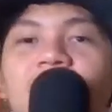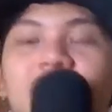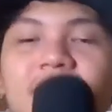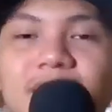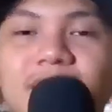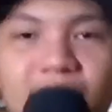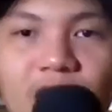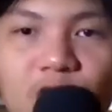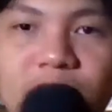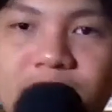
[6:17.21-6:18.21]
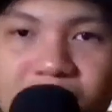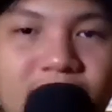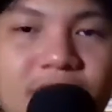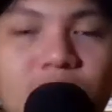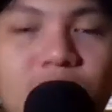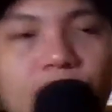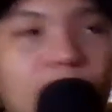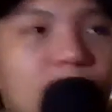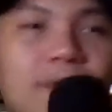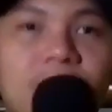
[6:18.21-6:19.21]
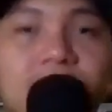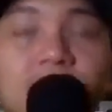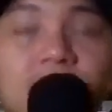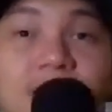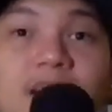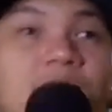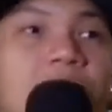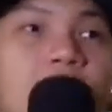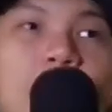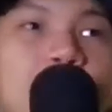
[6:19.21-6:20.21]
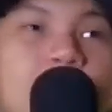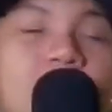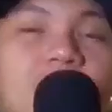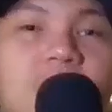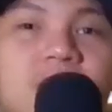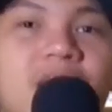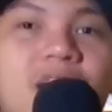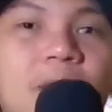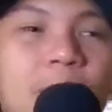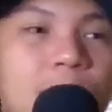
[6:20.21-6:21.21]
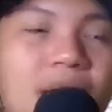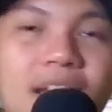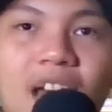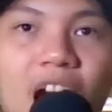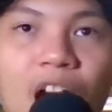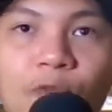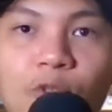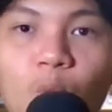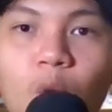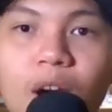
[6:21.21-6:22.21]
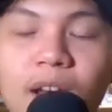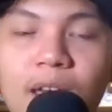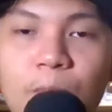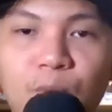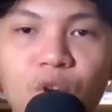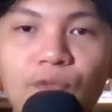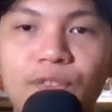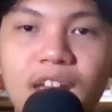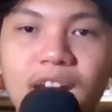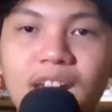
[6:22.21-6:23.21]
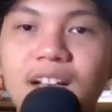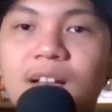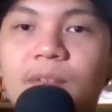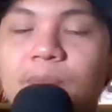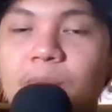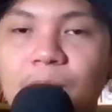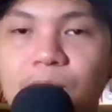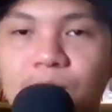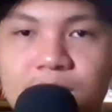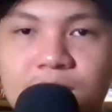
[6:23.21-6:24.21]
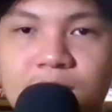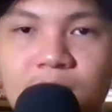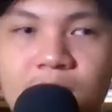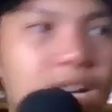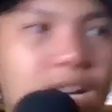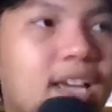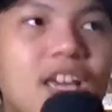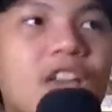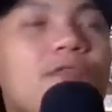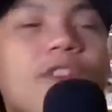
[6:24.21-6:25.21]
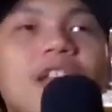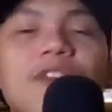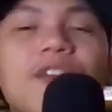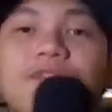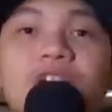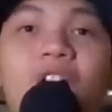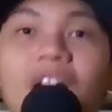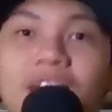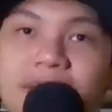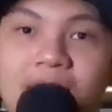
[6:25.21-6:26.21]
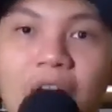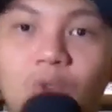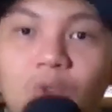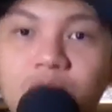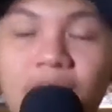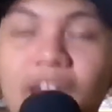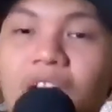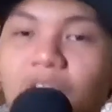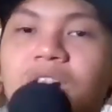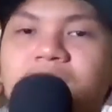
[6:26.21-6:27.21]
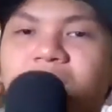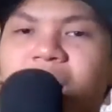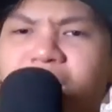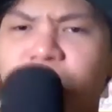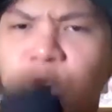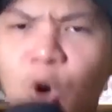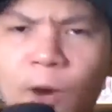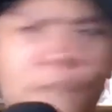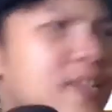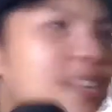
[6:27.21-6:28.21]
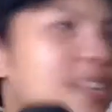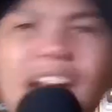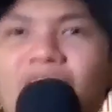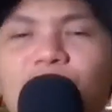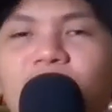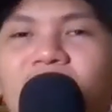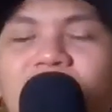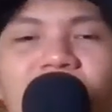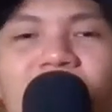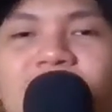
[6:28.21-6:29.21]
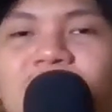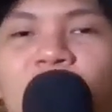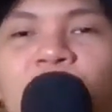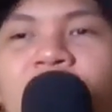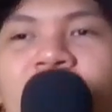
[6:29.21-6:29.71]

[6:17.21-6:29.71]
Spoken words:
is Taylor Jenkins of the Memphis Grizzlies because he made everyone improve in Memphis. Like even if Ja is out, they are still good. They have a lot of